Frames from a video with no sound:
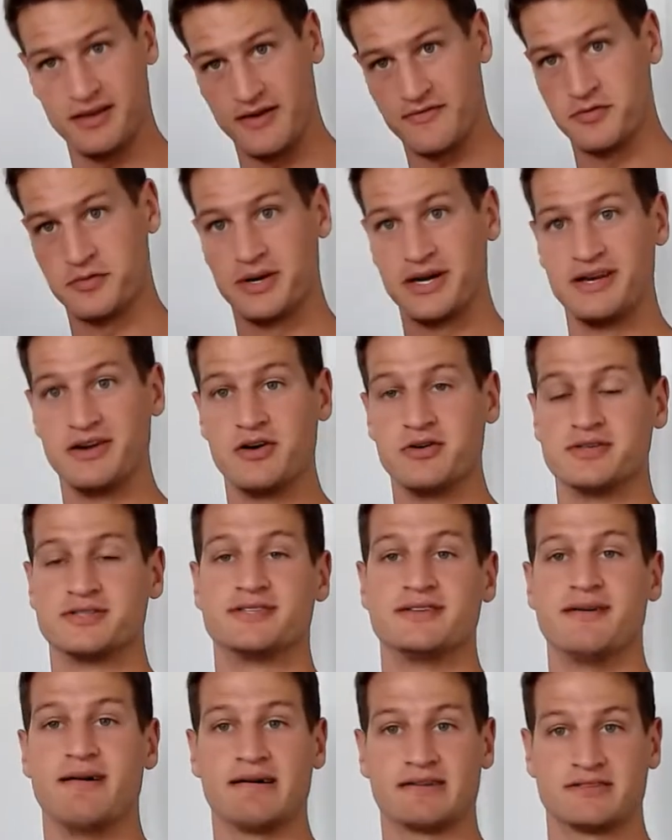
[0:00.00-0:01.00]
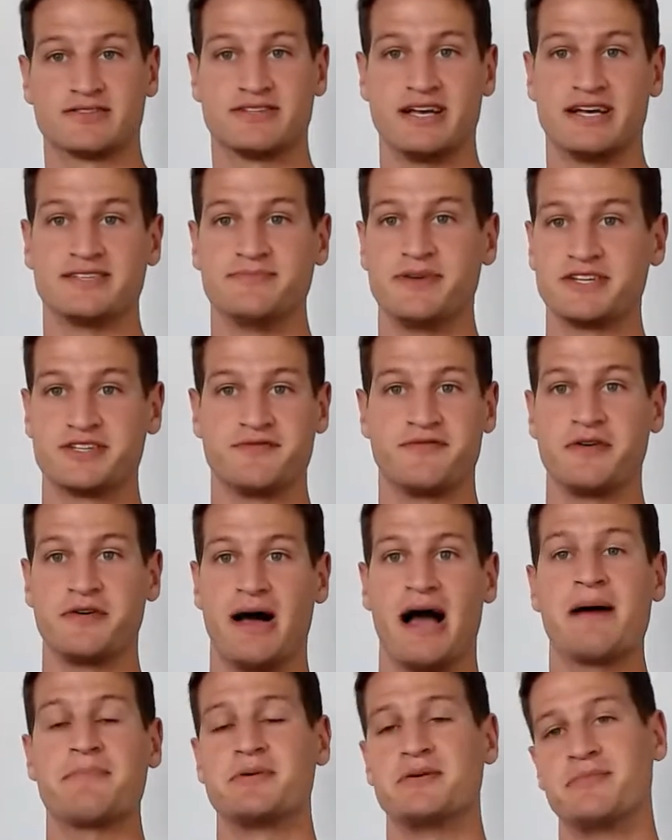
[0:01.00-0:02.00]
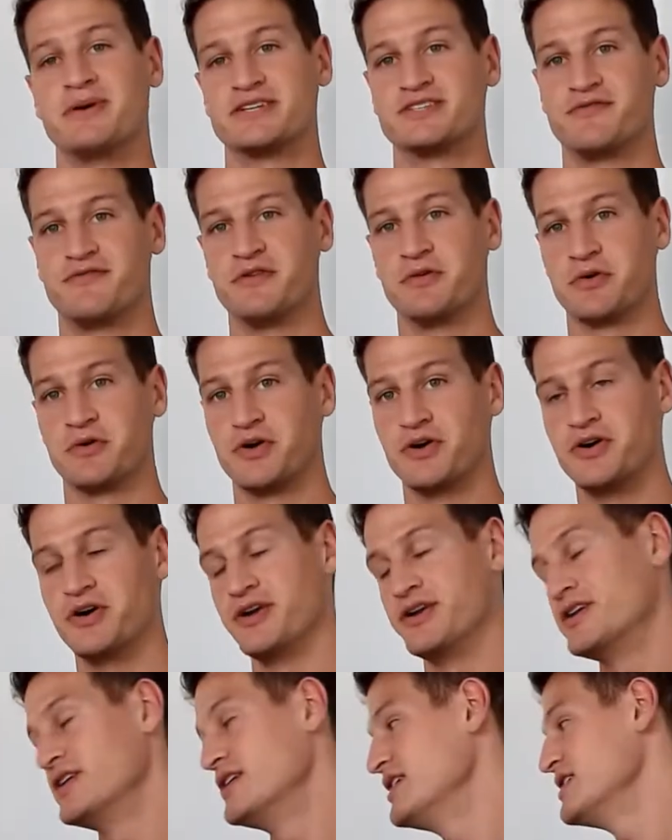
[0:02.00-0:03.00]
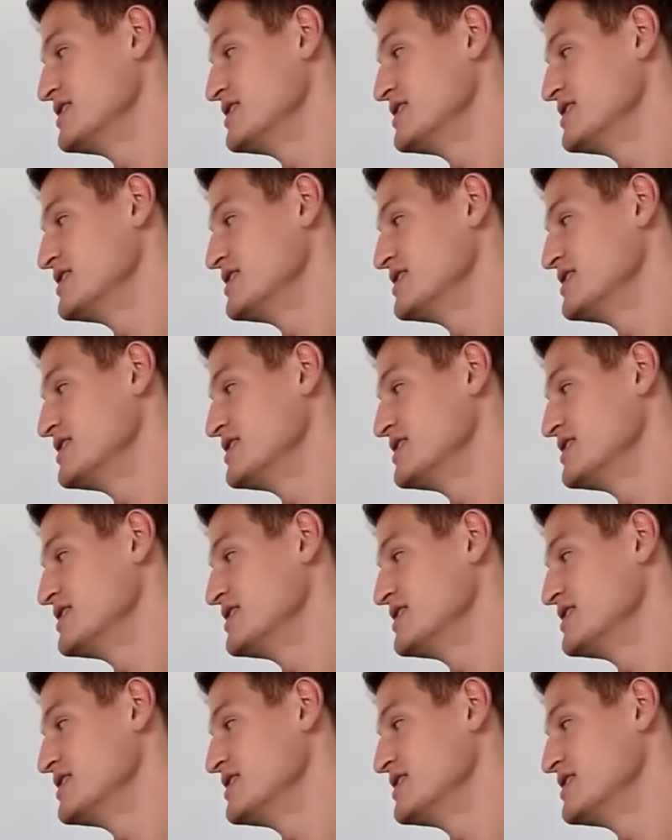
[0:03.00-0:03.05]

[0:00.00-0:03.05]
Everybody knows exercise makes you feel happy, makes you feel good.